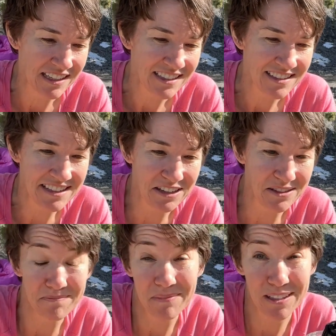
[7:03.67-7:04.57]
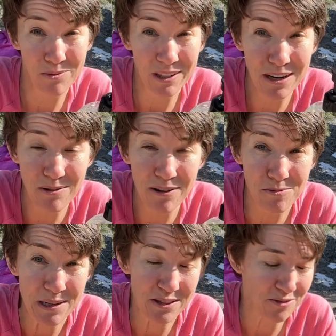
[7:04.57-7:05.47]
So it's working well for
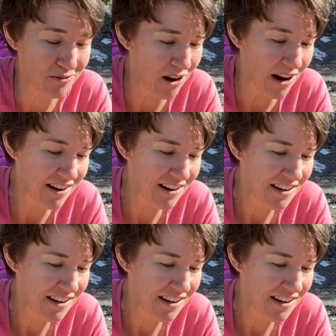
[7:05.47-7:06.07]
me so far.